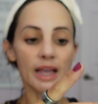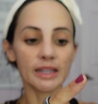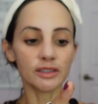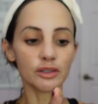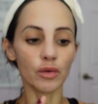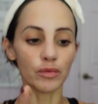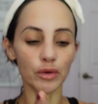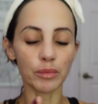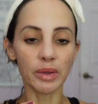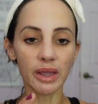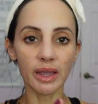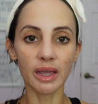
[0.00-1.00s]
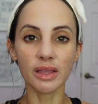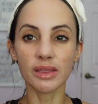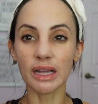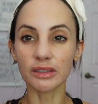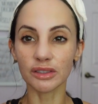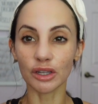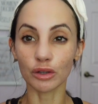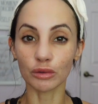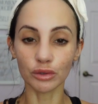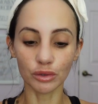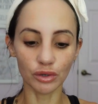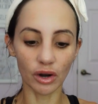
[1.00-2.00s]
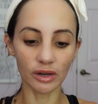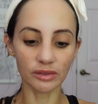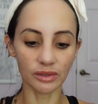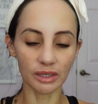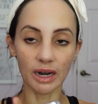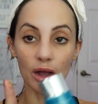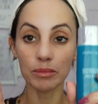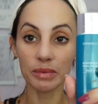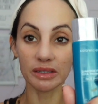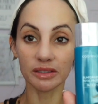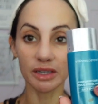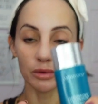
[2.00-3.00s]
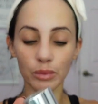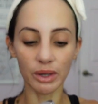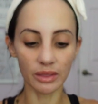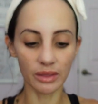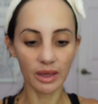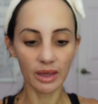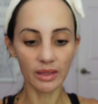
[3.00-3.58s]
and so for me that's a little too dark, so then I'll mix it with